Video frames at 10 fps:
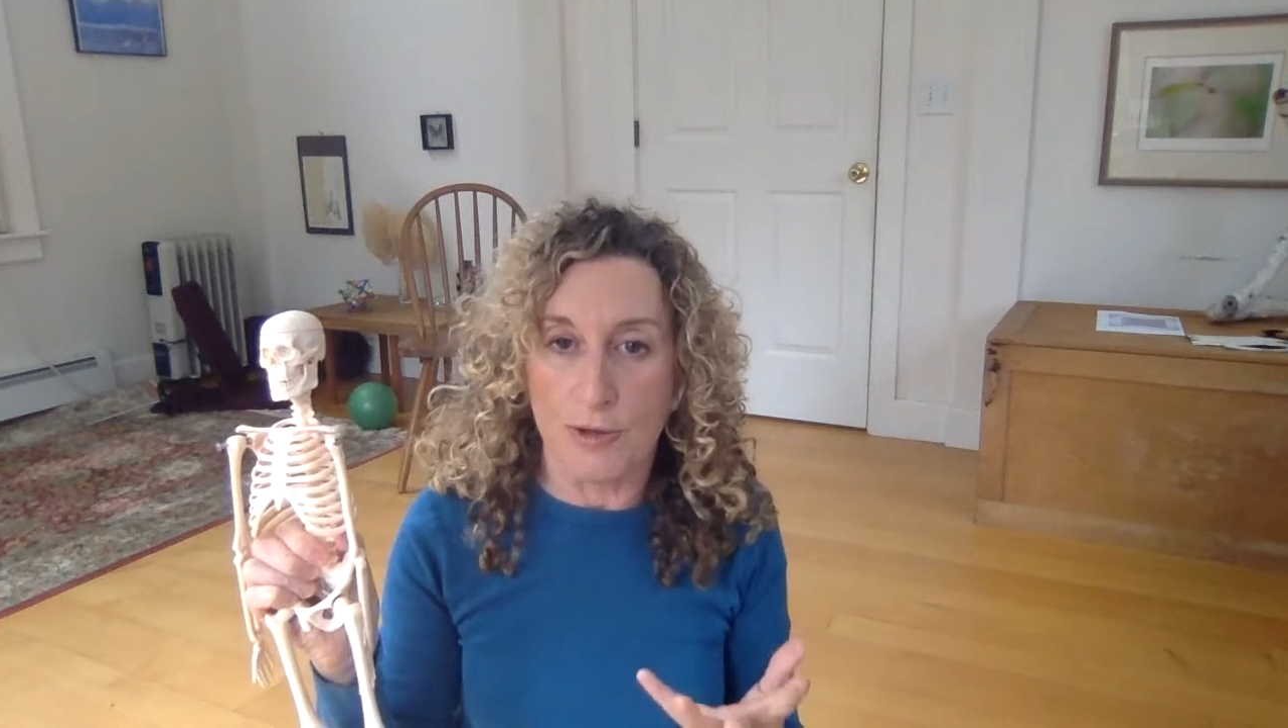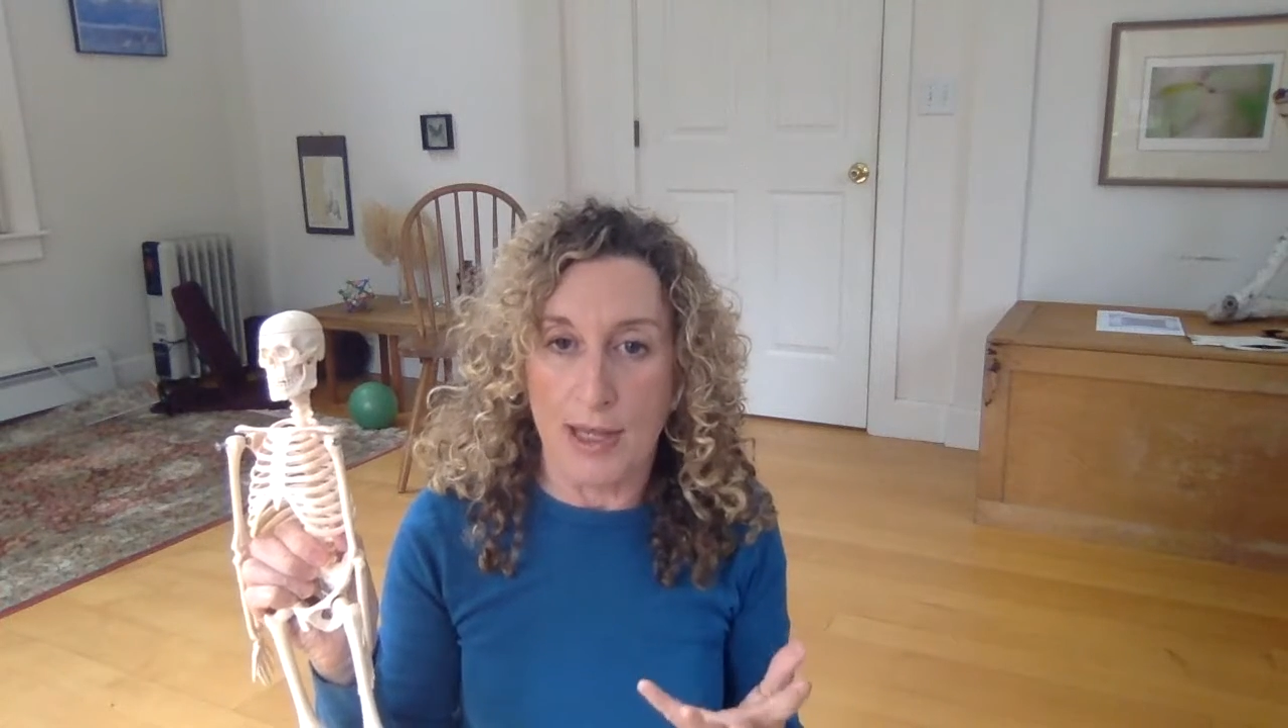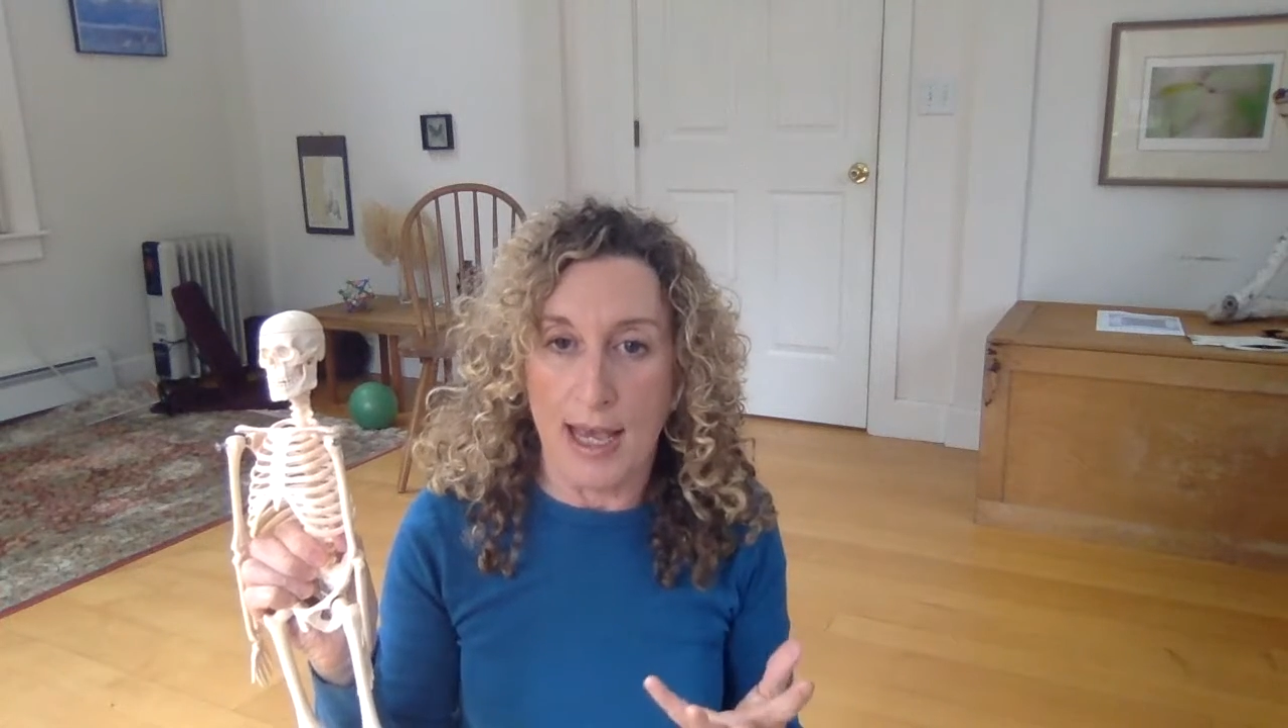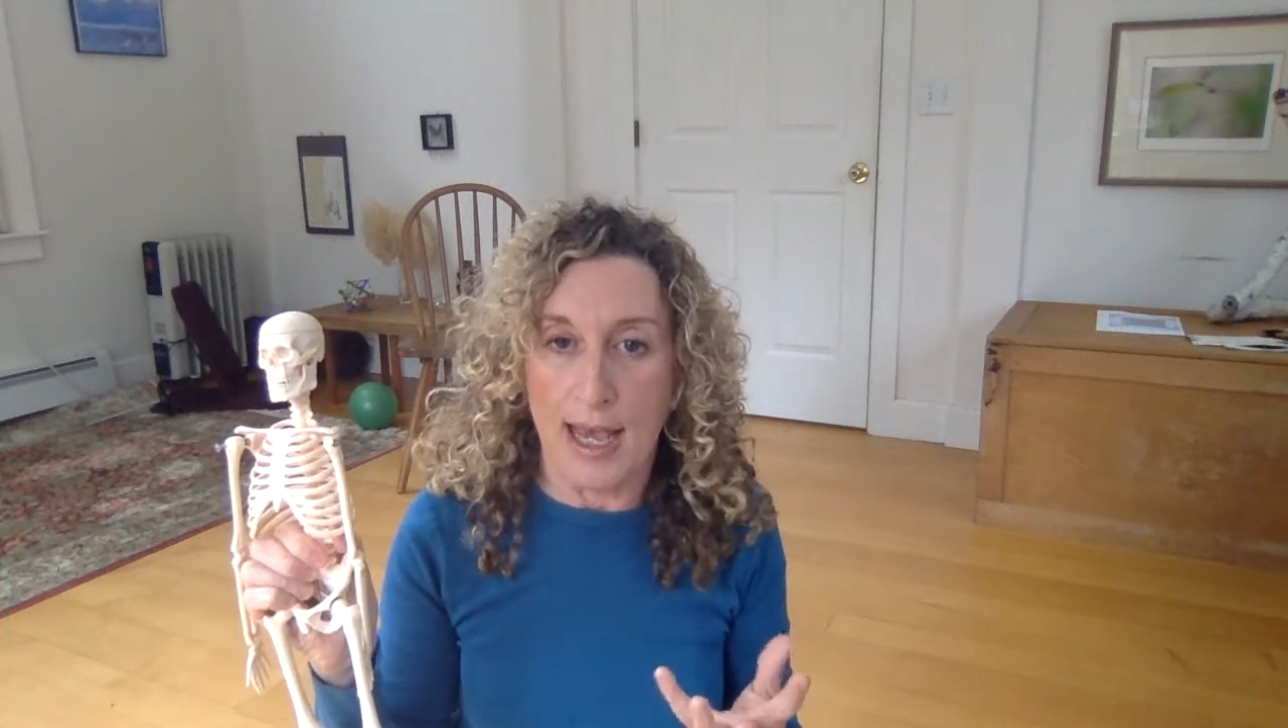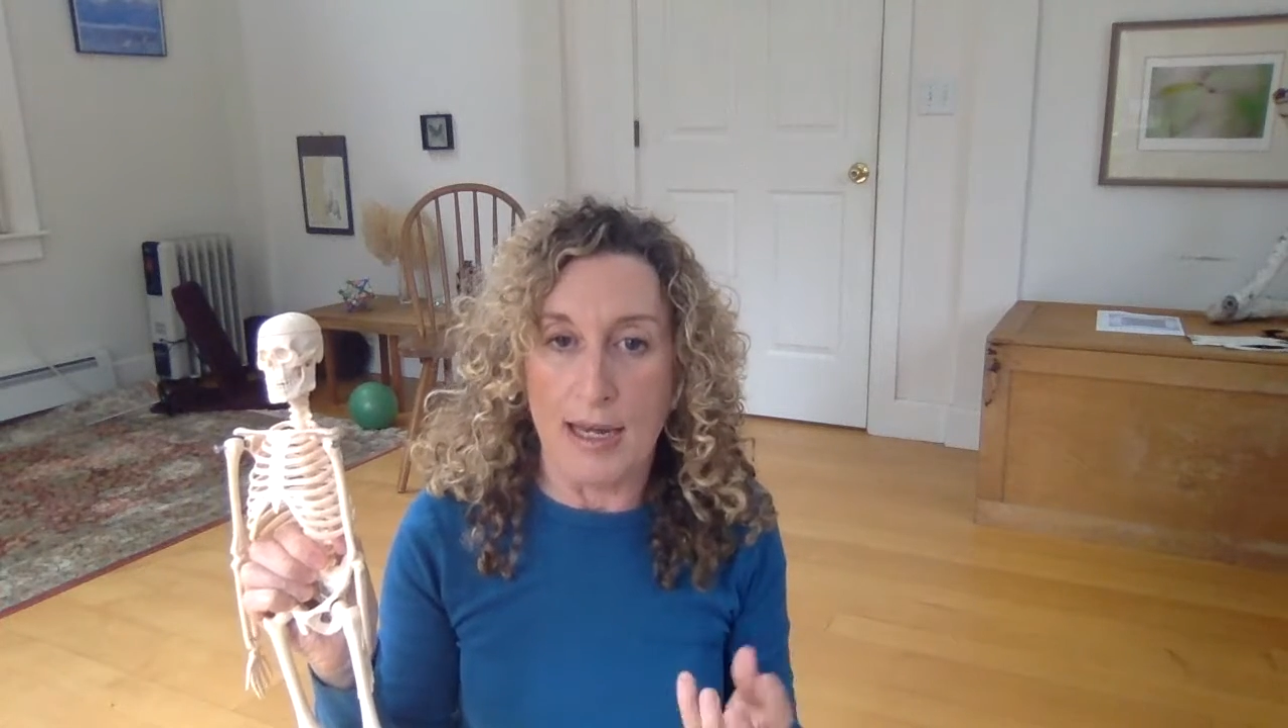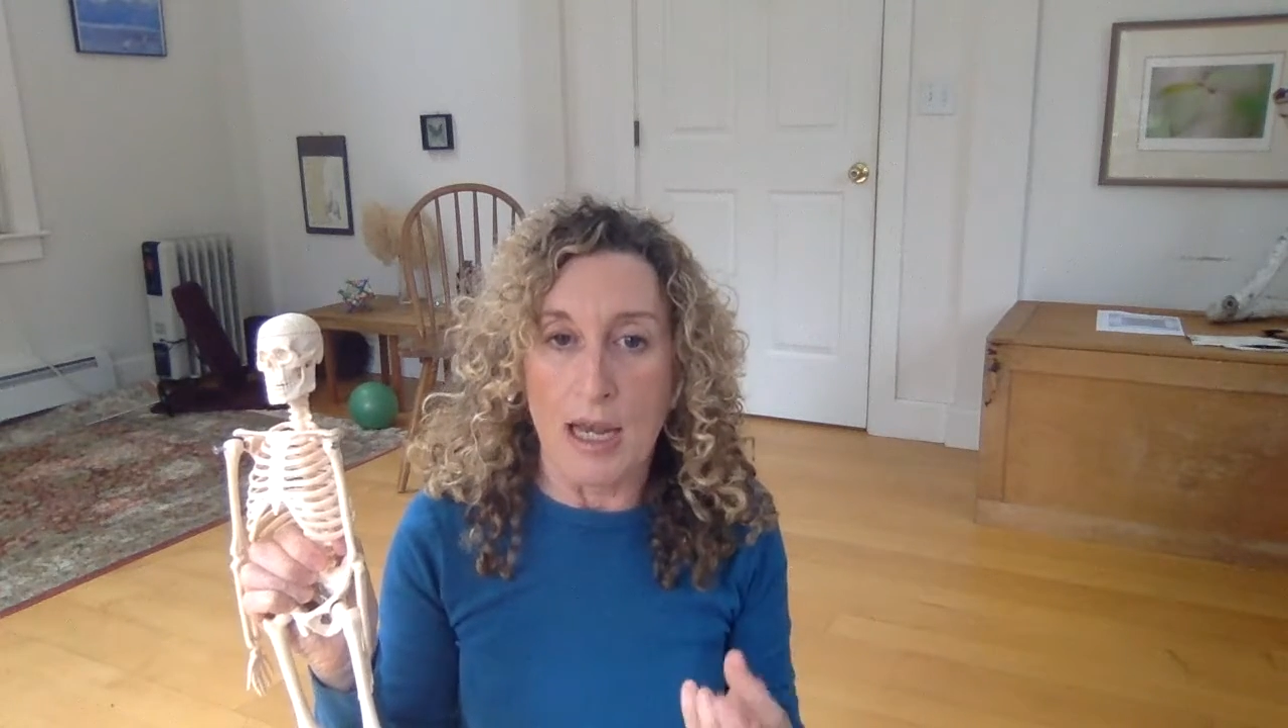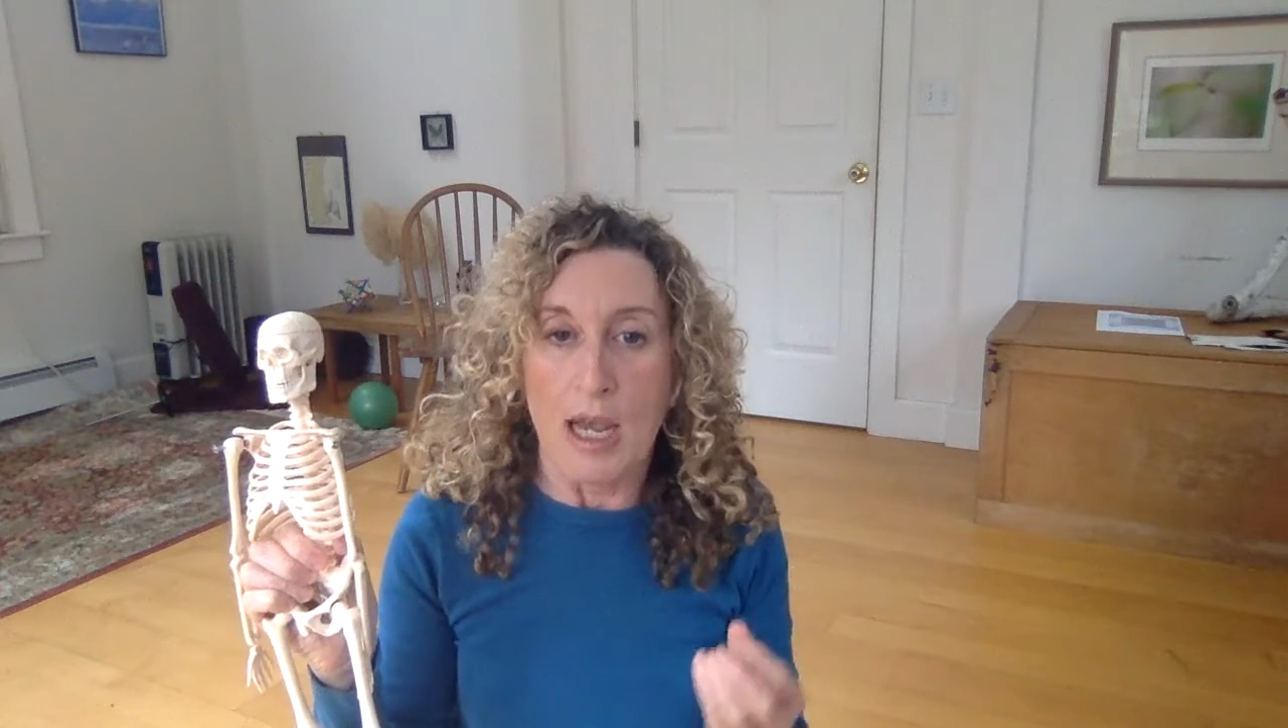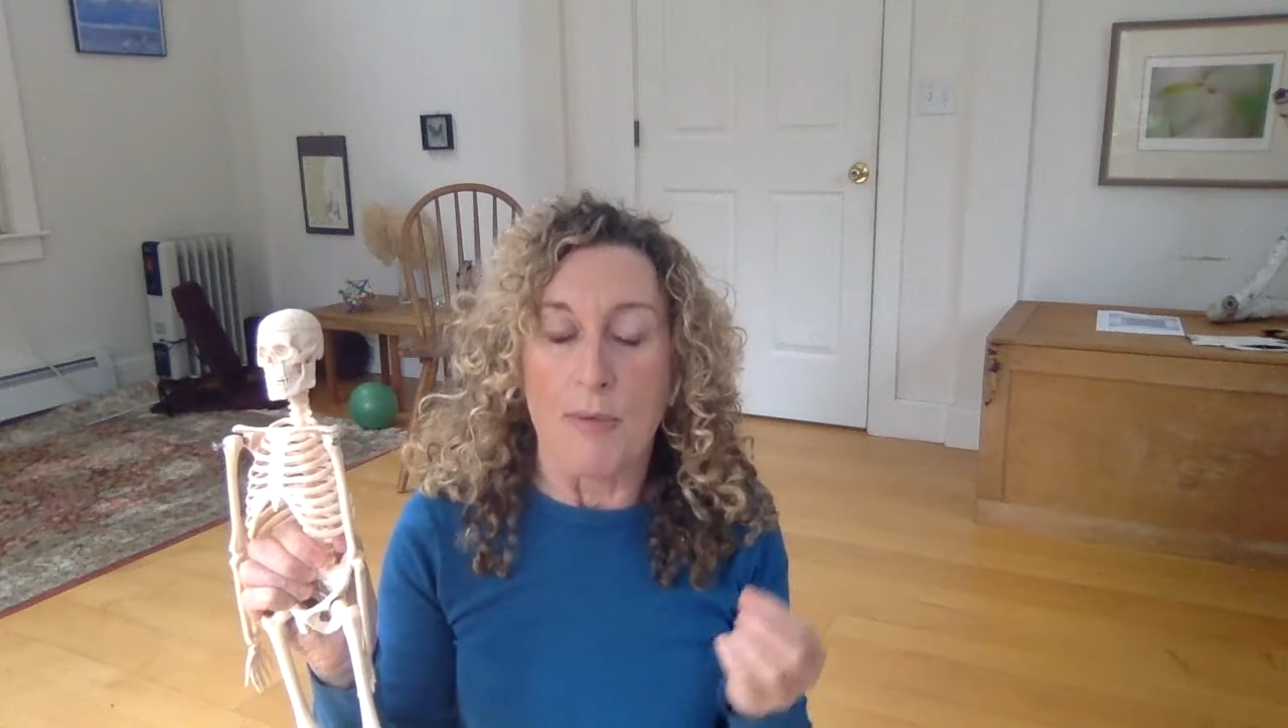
that,